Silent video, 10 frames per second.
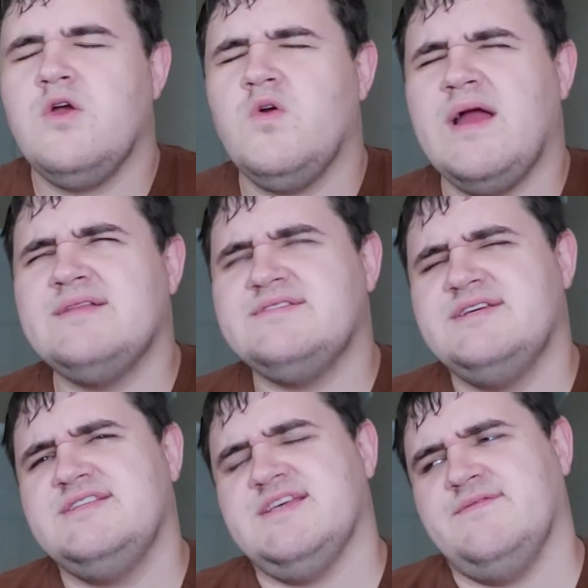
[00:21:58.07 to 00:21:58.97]

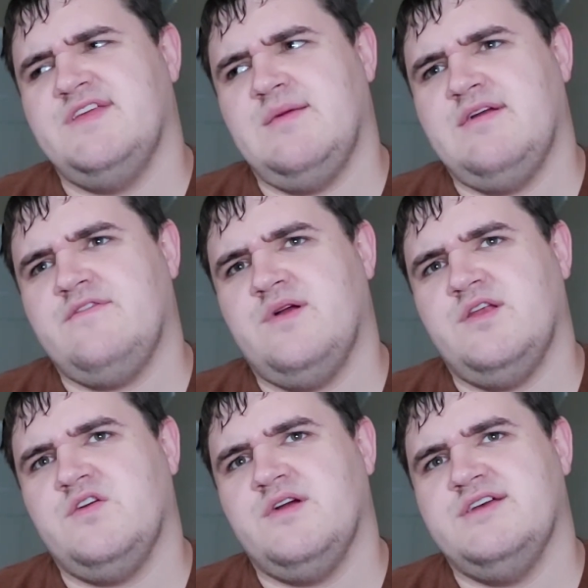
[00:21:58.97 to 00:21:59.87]
Granted, something that my friend
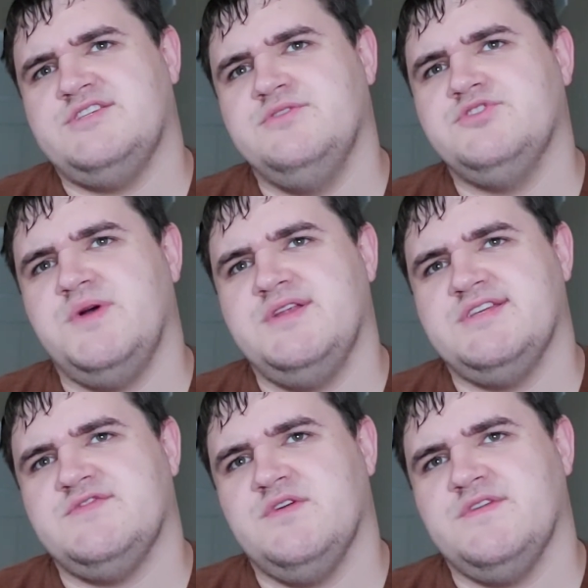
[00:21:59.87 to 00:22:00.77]
Chris, who joined
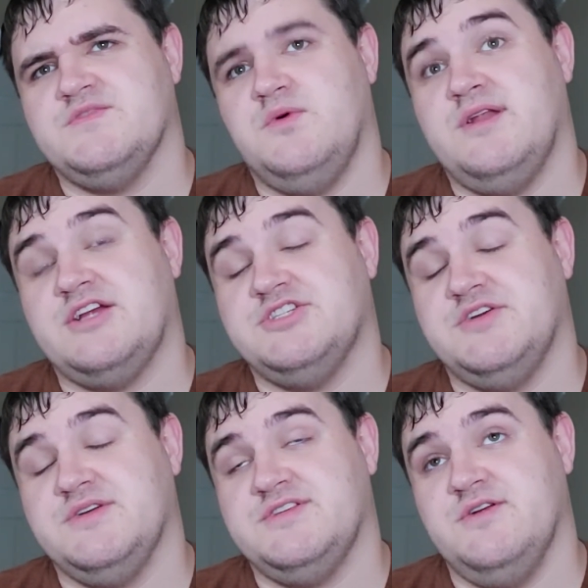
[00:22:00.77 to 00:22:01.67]
us for this one, actually
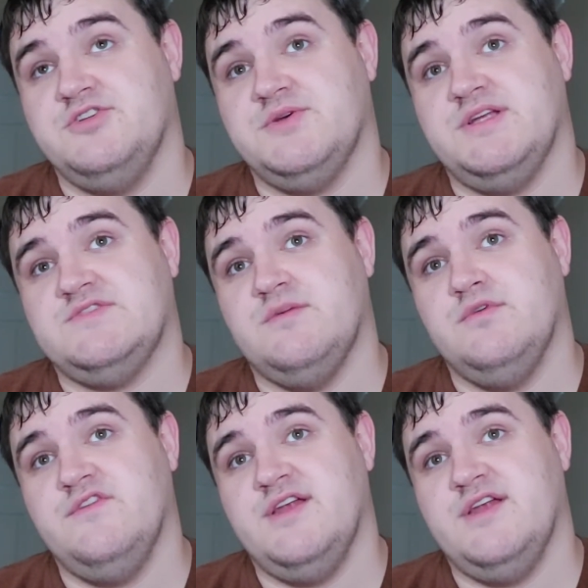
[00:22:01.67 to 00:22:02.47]
Chris started joining us for movie